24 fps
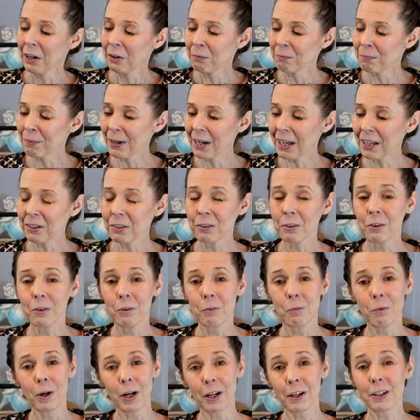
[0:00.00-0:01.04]
but
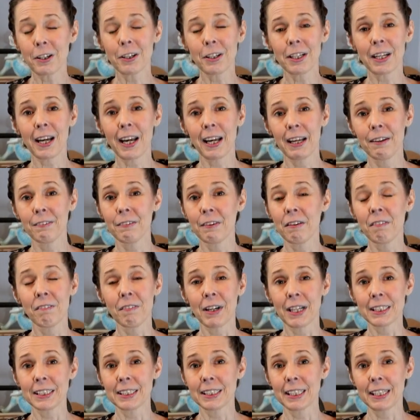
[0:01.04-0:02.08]
where could I have
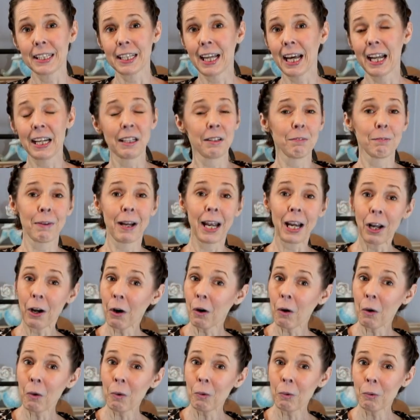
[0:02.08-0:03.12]
invested that in my
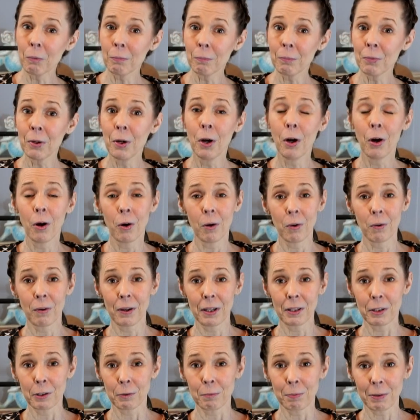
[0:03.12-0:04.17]
home or
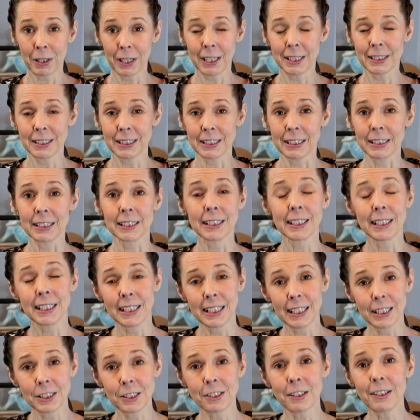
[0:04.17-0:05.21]
other places?
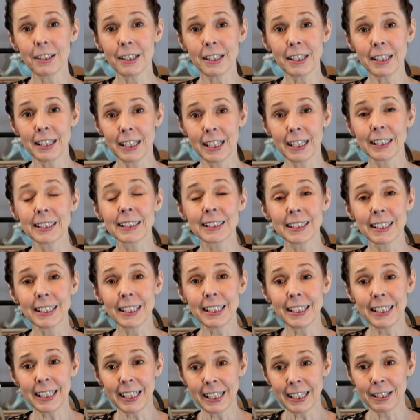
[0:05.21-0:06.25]
These are the things to
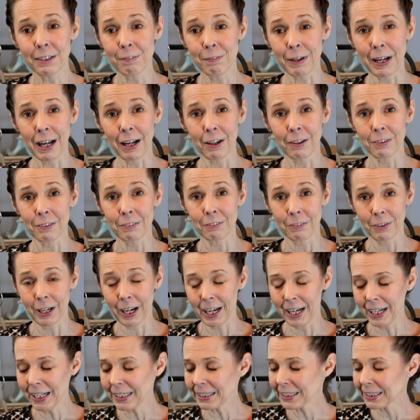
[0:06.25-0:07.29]
think about,
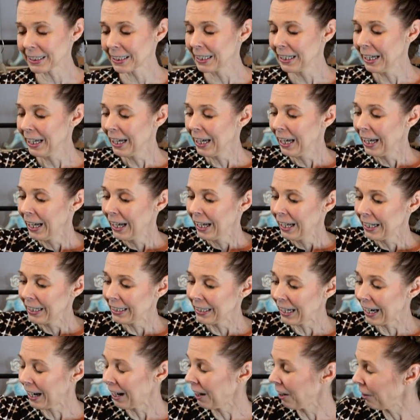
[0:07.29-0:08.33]
right?
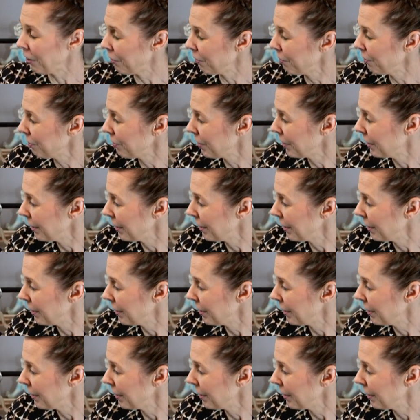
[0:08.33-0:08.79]
Now,